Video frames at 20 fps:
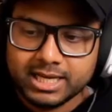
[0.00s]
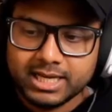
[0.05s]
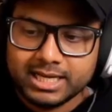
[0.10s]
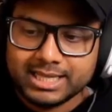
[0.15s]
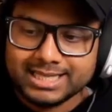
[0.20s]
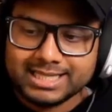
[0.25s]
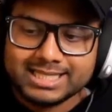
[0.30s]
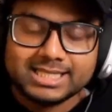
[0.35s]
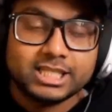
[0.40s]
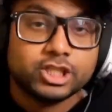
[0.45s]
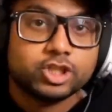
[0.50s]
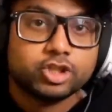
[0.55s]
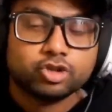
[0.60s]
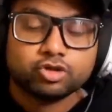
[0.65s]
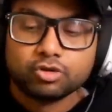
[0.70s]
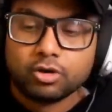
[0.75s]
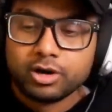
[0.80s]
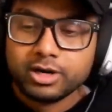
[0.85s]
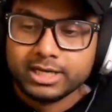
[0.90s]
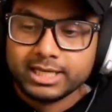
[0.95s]
This is the
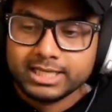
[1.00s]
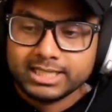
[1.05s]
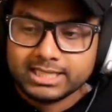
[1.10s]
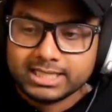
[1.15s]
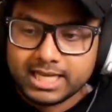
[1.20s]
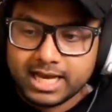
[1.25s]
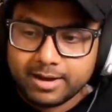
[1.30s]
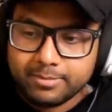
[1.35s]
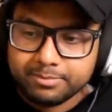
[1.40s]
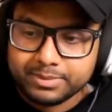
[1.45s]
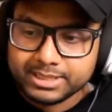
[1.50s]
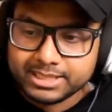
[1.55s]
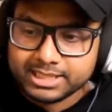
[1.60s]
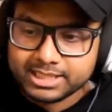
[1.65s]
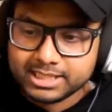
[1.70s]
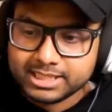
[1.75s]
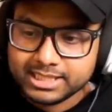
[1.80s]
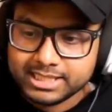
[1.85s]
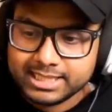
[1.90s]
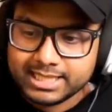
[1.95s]
strongest
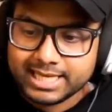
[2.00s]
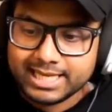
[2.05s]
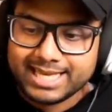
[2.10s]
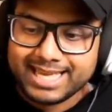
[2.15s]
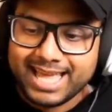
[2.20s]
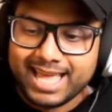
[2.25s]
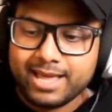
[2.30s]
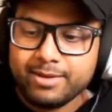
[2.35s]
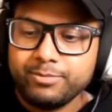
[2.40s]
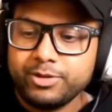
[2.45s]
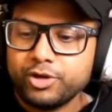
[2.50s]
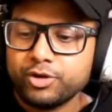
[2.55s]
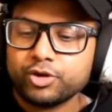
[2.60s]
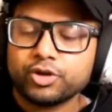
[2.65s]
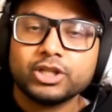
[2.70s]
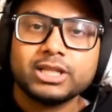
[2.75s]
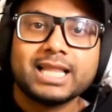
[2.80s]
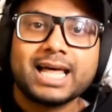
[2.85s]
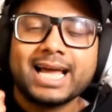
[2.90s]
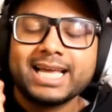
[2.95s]
composition in the game,
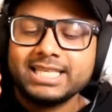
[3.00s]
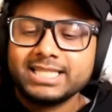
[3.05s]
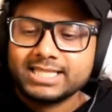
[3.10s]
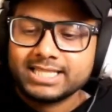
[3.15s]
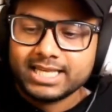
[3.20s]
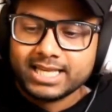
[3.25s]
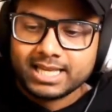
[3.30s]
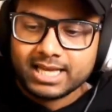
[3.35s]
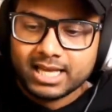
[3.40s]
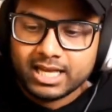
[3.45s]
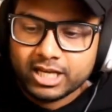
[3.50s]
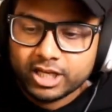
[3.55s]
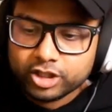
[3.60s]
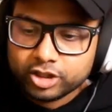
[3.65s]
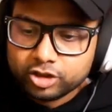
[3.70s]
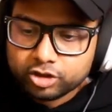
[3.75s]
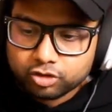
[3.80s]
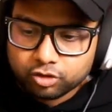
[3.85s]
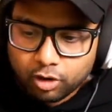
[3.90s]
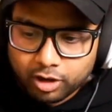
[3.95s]
utilizing
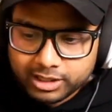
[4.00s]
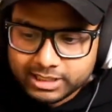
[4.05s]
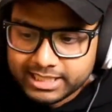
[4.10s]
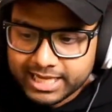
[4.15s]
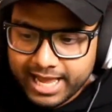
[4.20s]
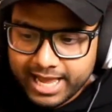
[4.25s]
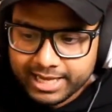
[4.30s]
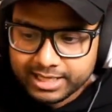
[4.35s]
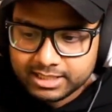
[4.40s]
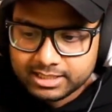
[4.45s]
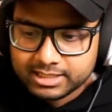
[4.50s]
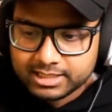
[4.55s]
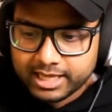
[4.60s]
strong tanks.